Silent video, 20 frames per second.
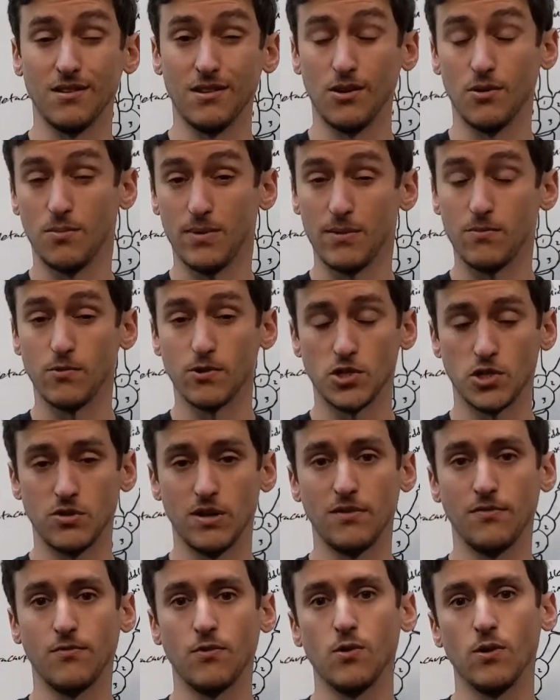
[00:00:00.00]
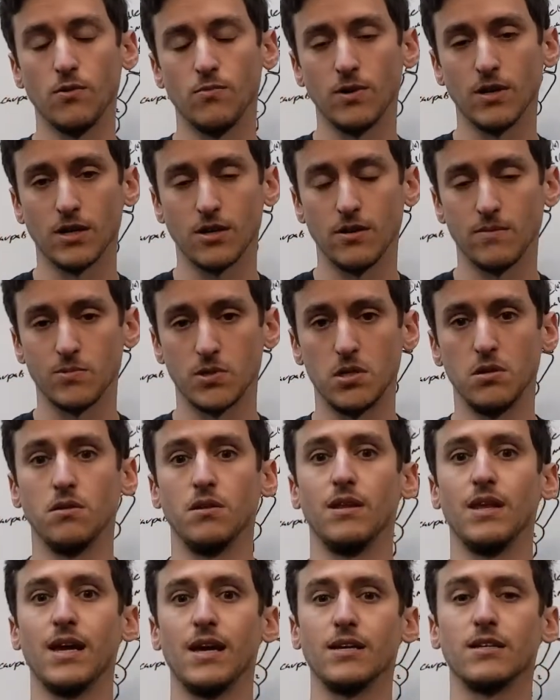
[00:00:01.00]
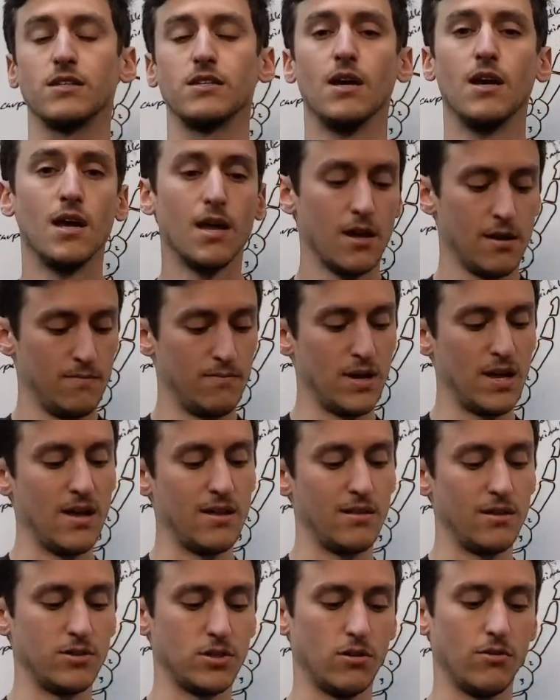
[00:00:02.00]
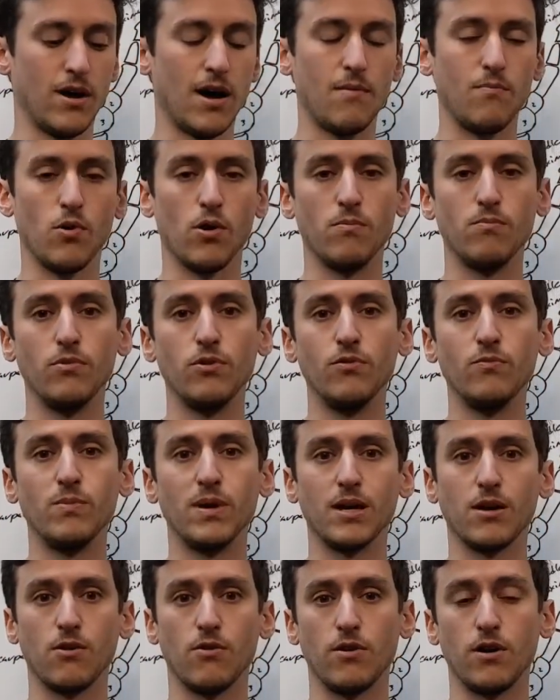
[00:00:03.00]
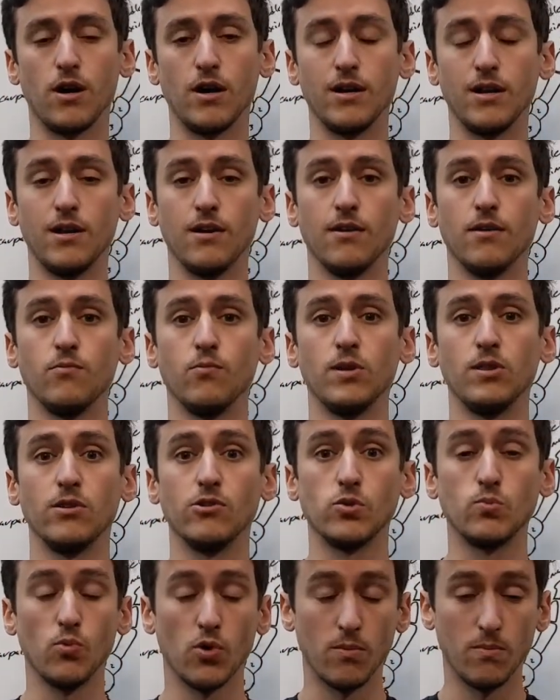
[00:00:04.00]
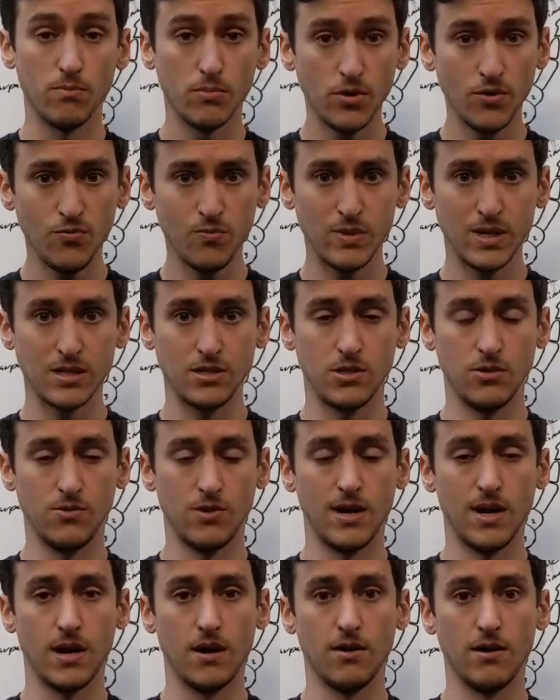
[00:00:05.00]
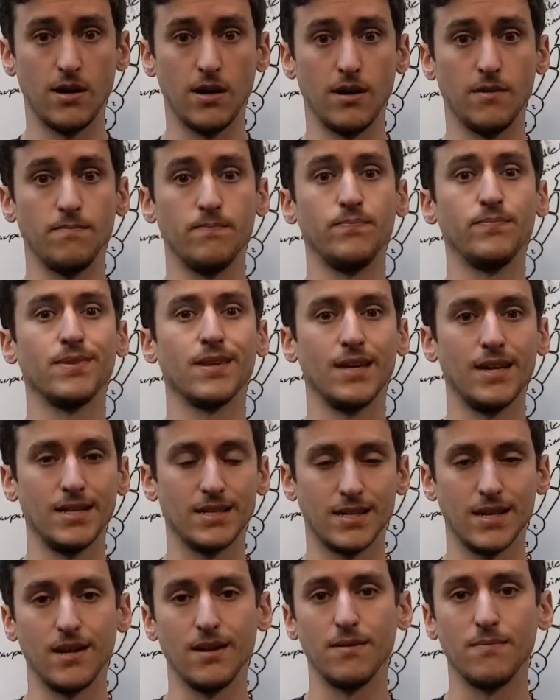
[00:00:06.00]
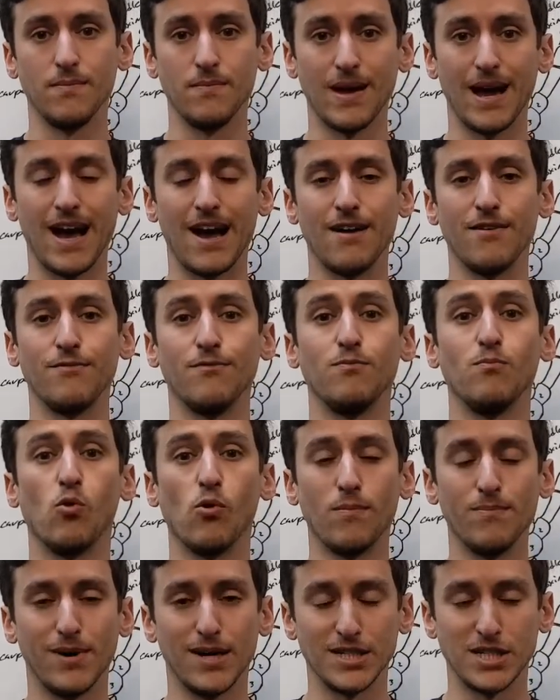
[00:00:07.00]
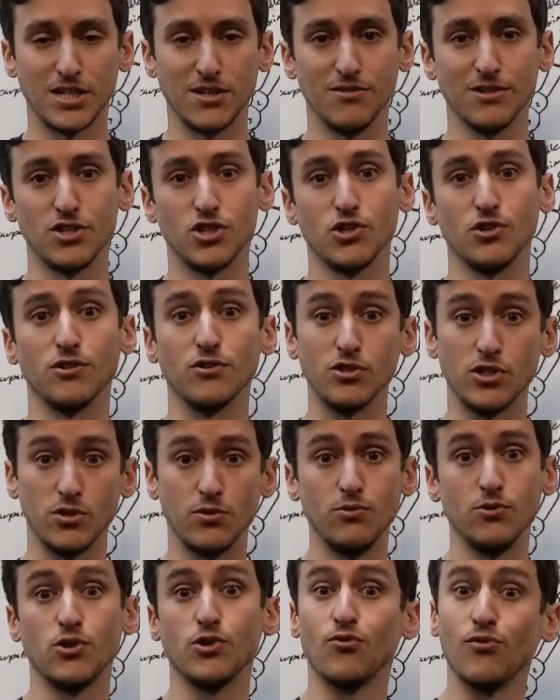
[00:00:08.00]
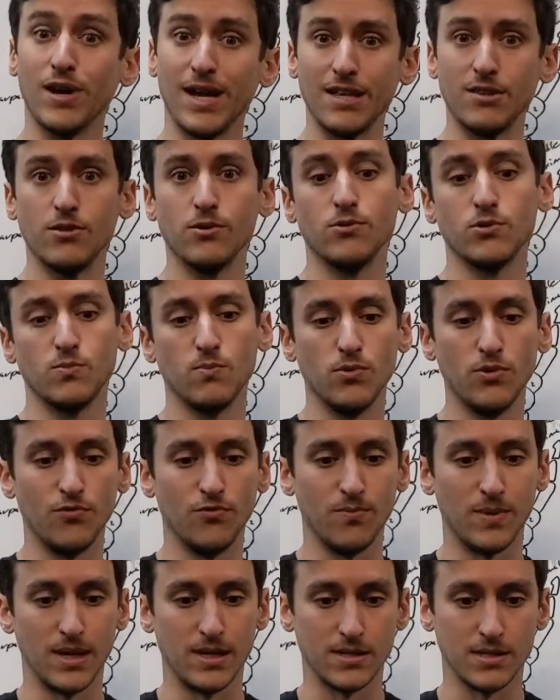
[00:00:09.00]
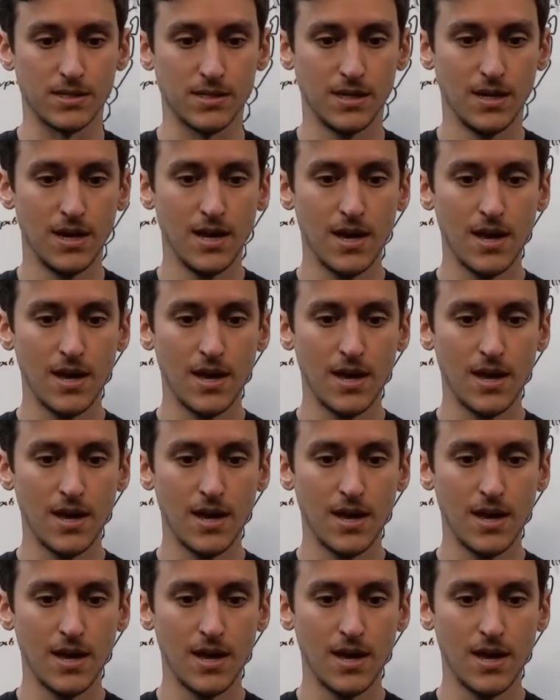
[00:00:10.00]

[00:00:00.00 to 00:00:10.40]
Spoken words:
A little bit more straightforward when it comes to the legs. But there's a lot more movement going on here, and when there's more movement to an area, it's gonna have more musculature to create those movements.